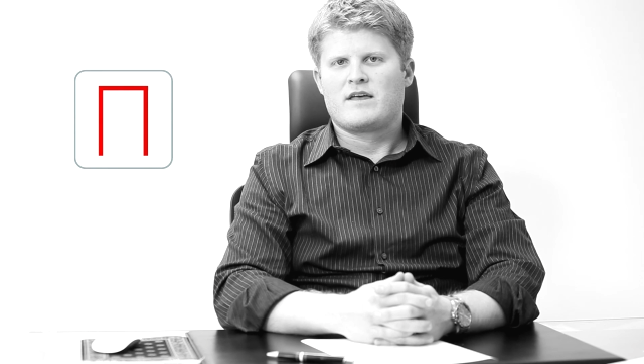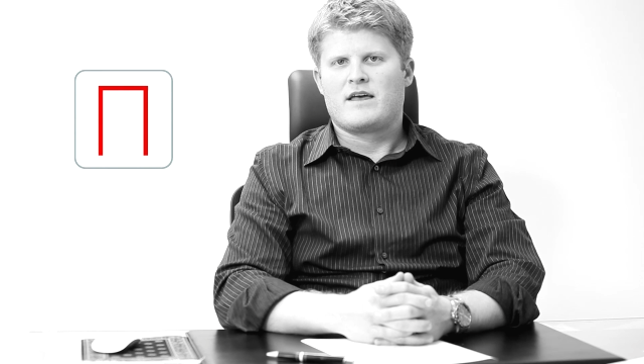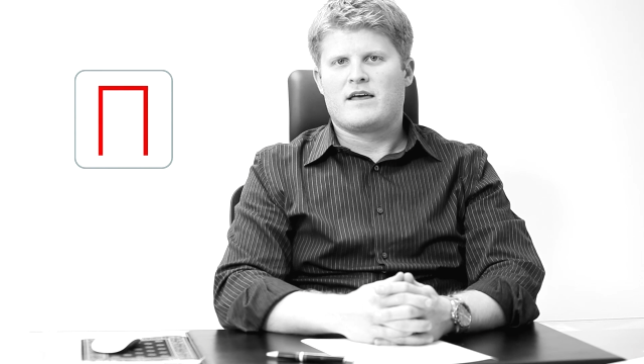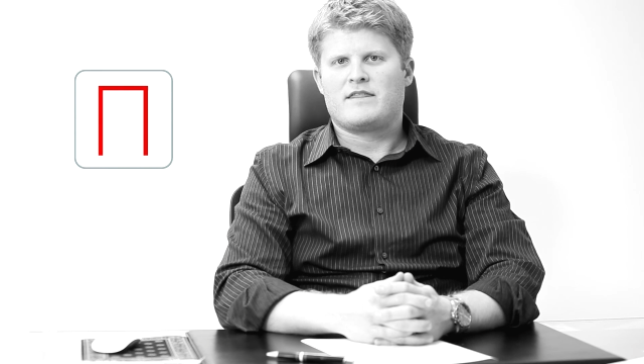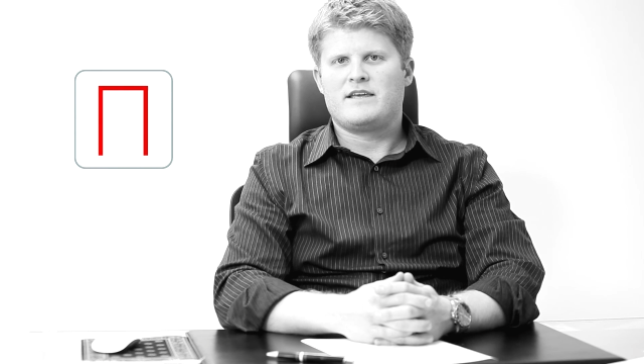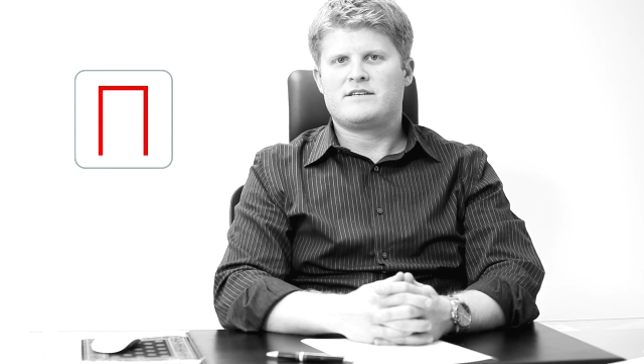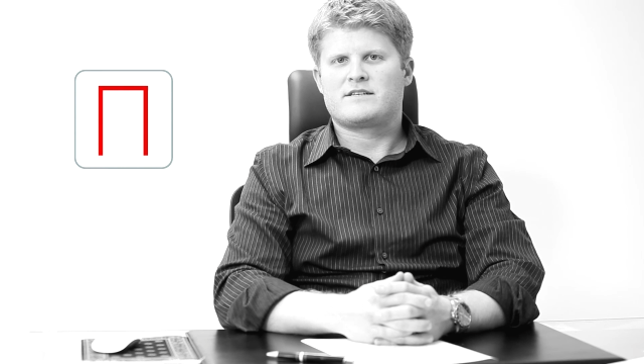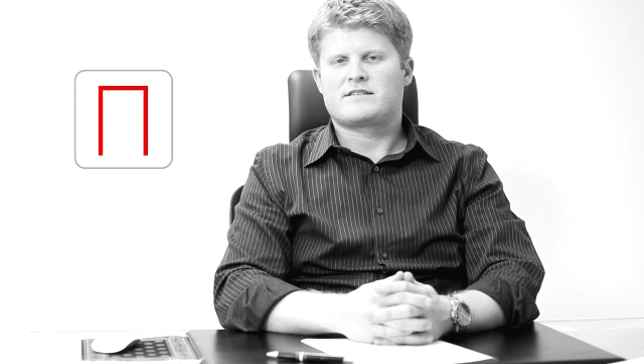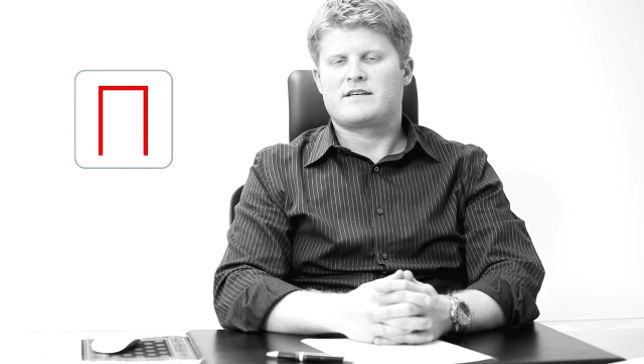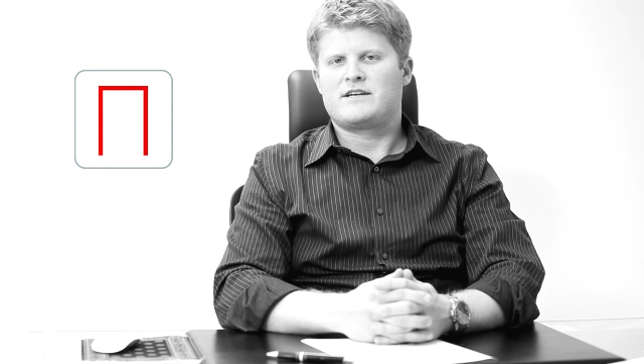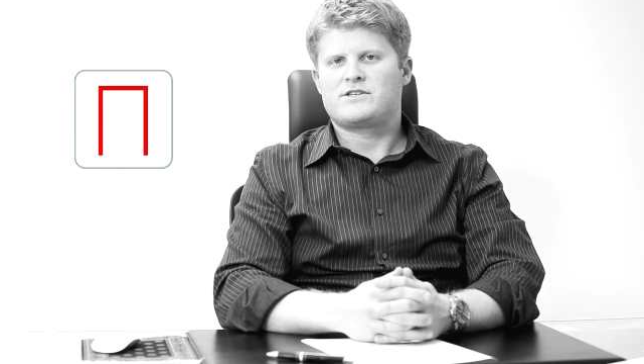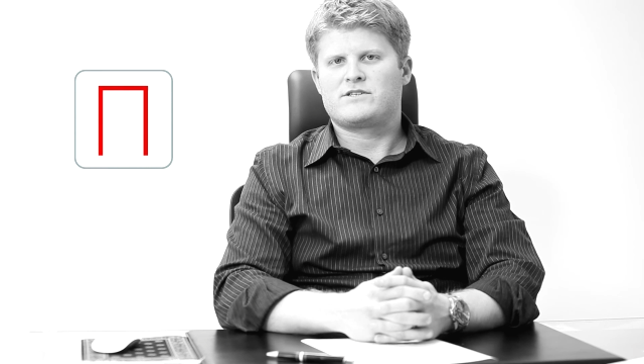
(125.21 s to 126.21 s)
These
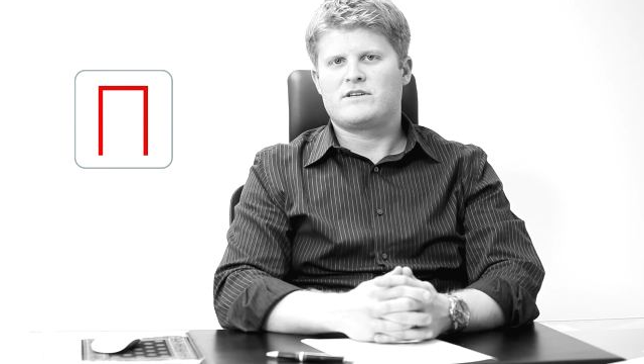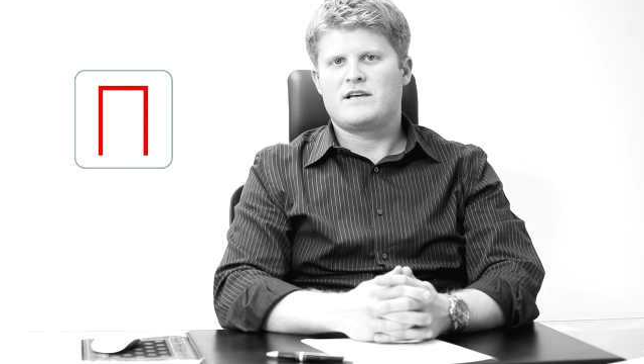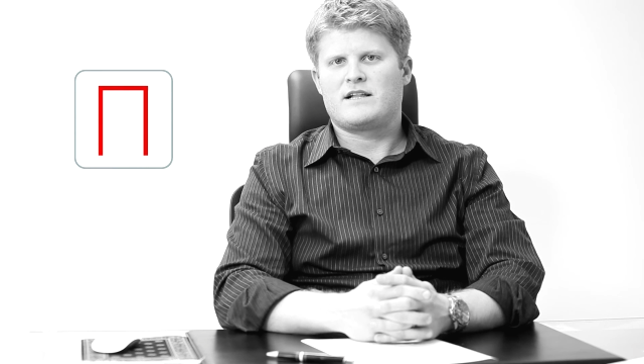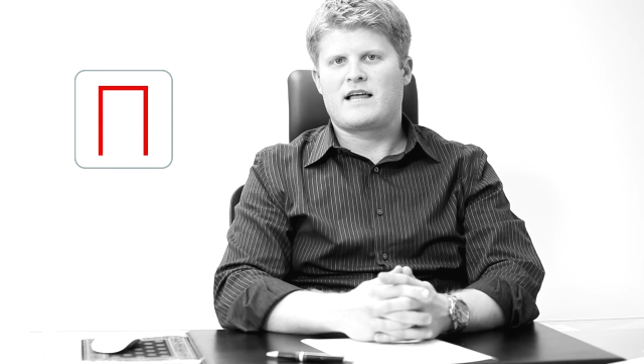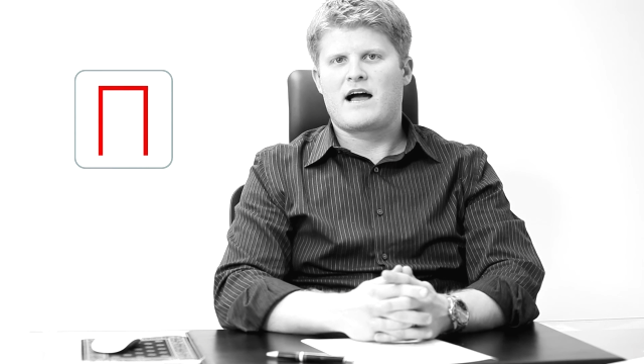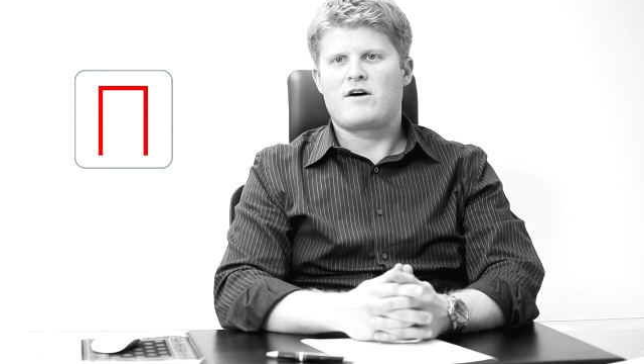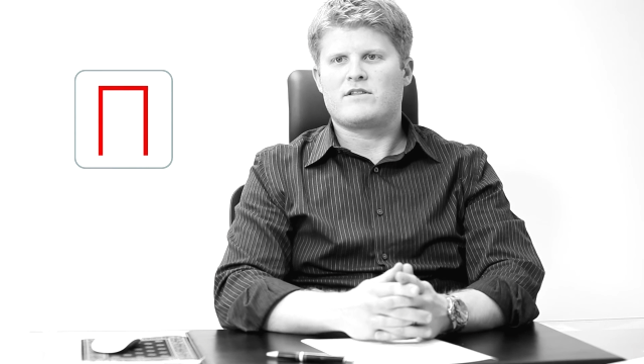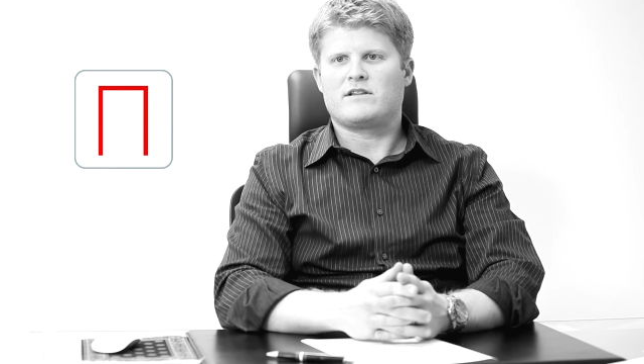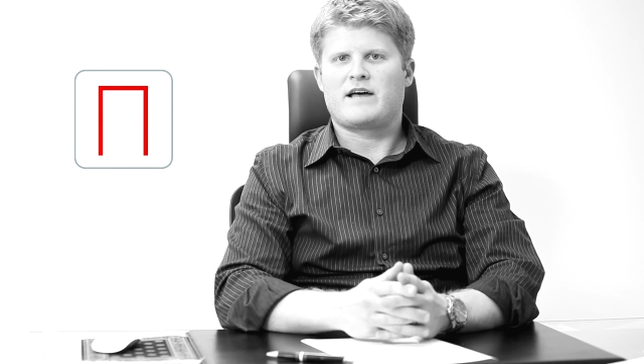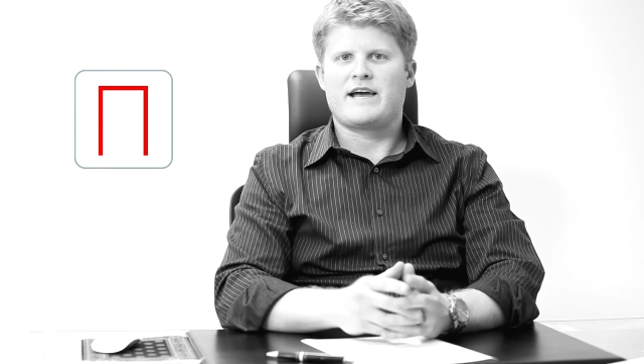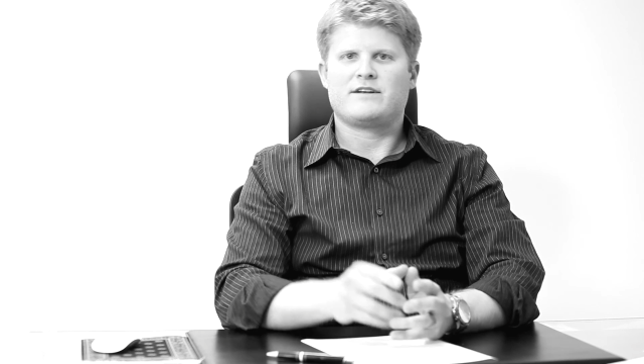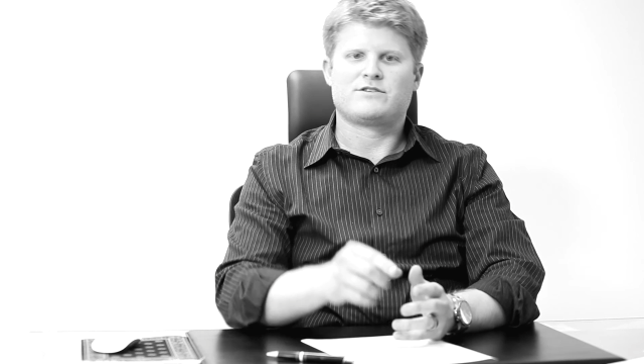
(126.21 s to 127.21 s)
essentially allow the
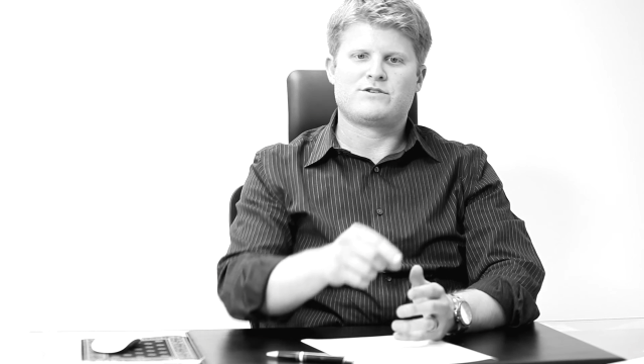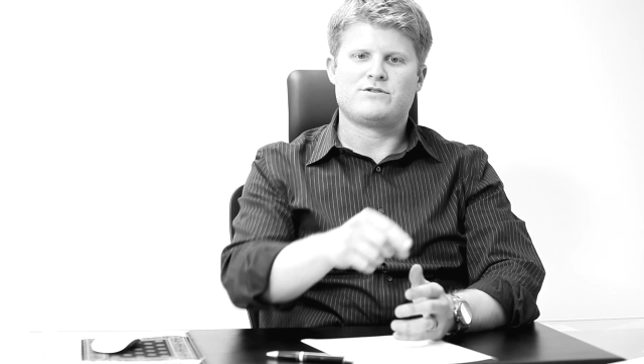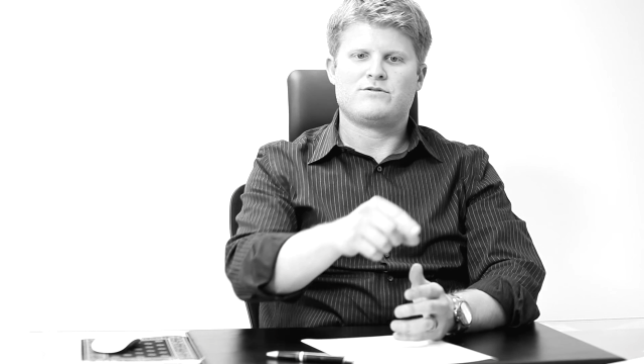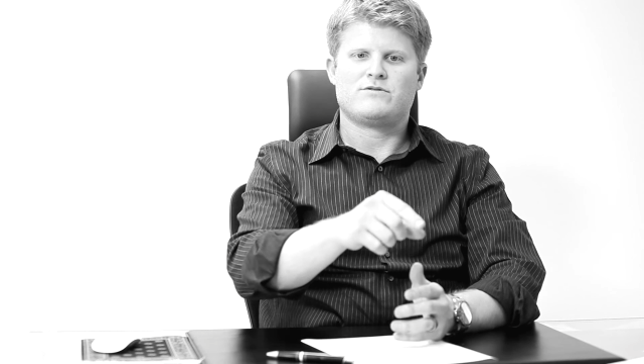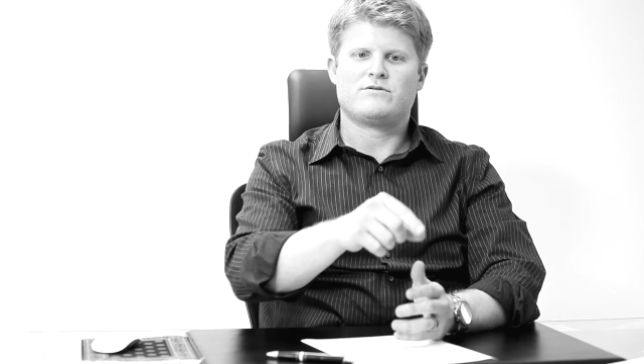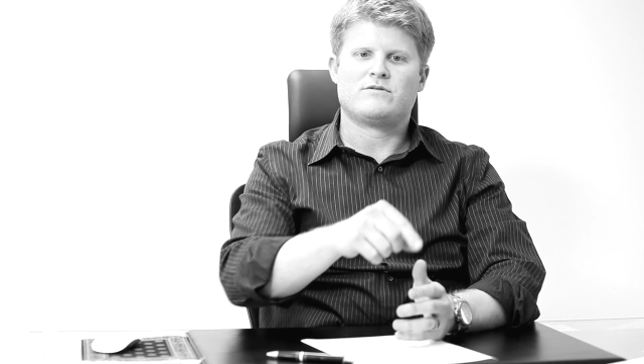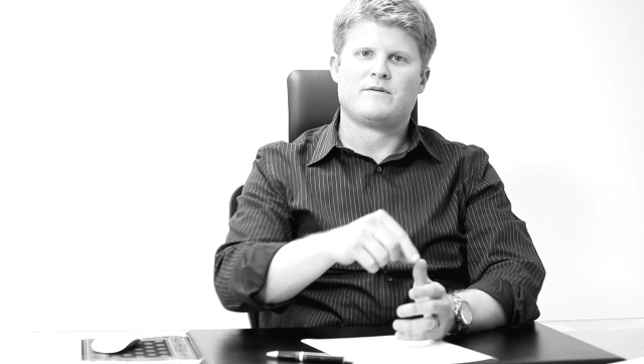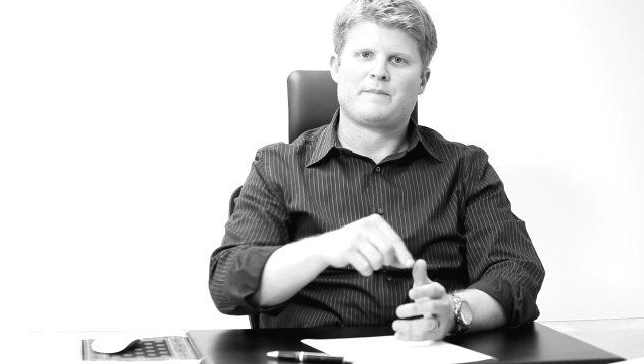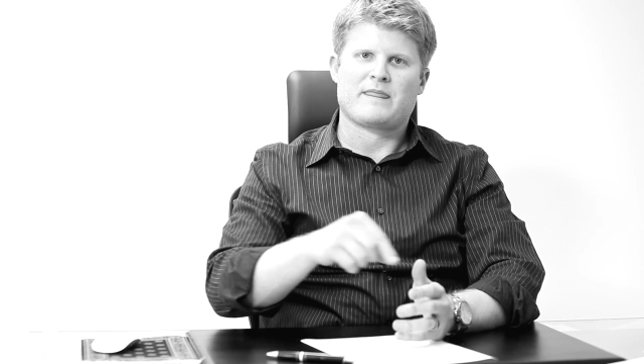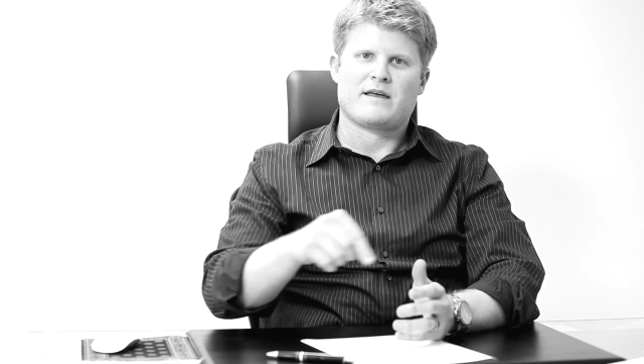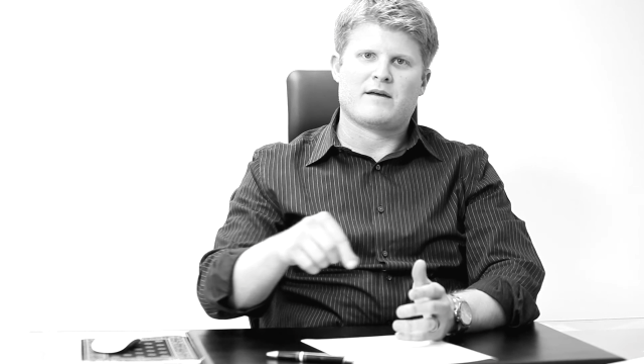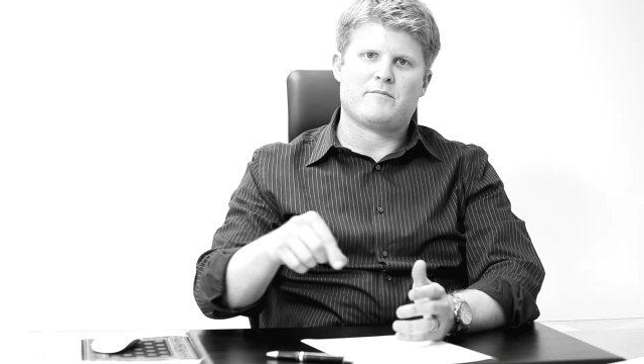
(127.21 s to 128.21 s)
light to
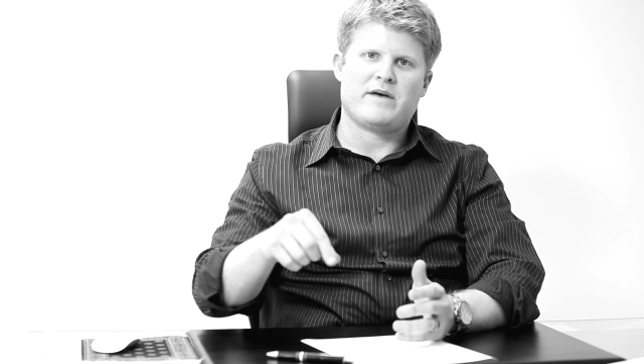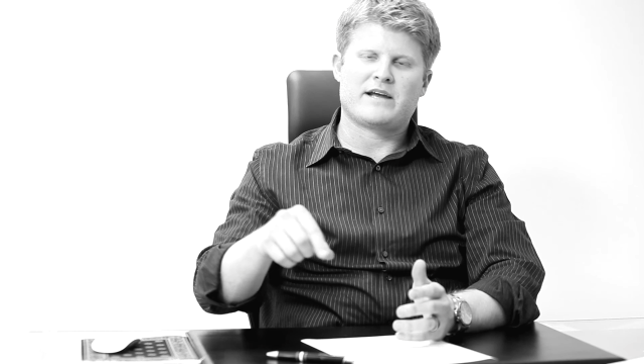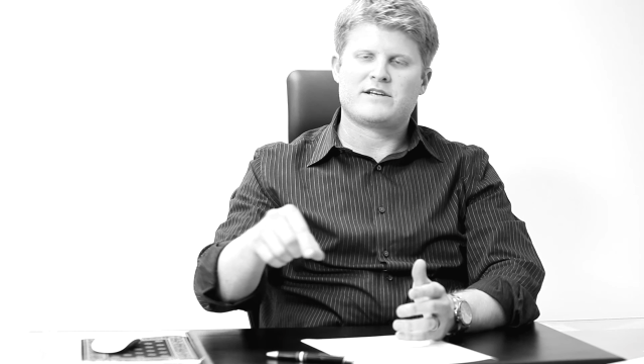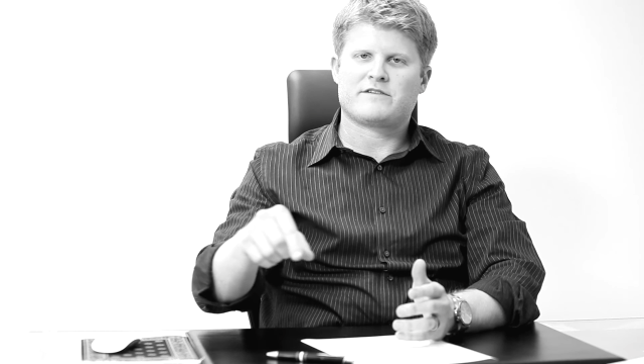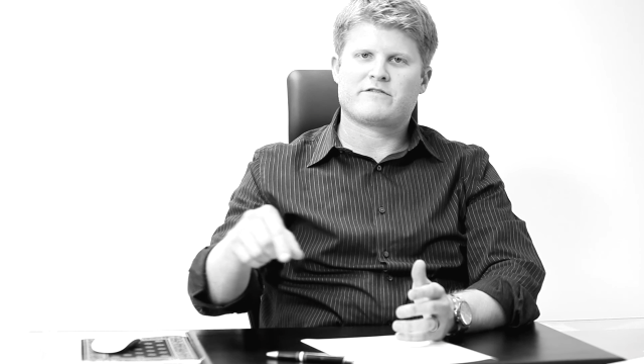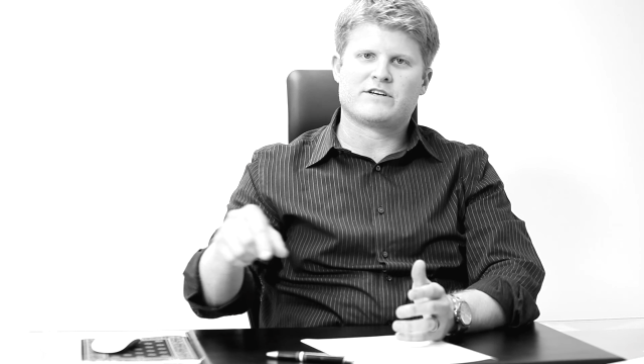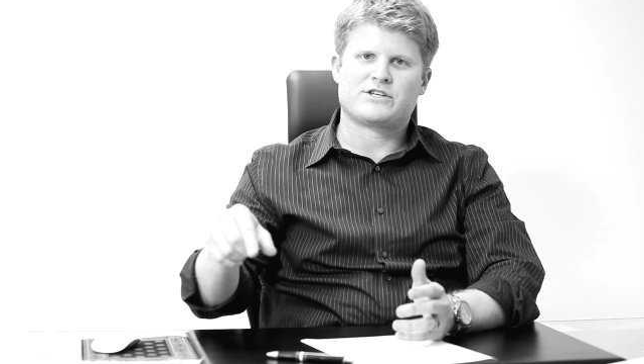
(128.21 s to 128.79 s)
make different